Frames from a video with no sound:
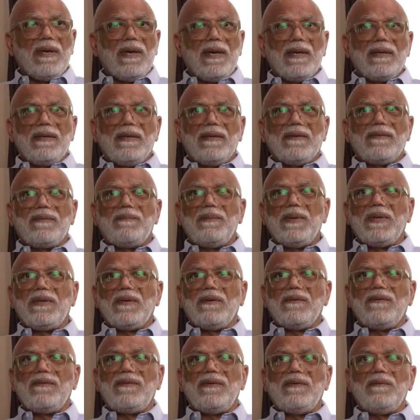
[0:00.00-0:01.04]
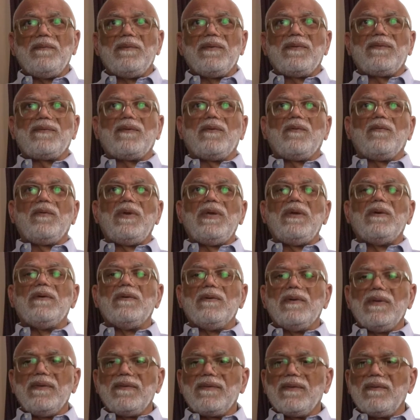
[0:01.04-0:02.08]
I guess because she was so regal
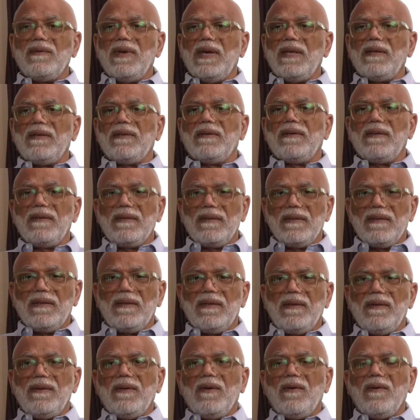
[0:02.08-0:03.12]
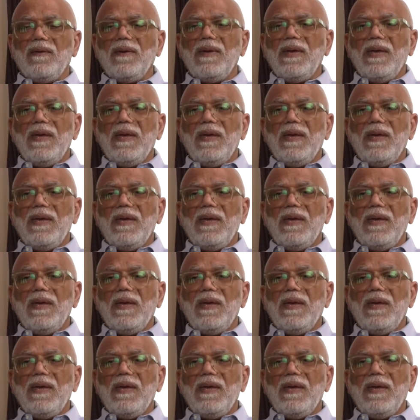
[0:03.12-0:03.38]
and so elegant, you know.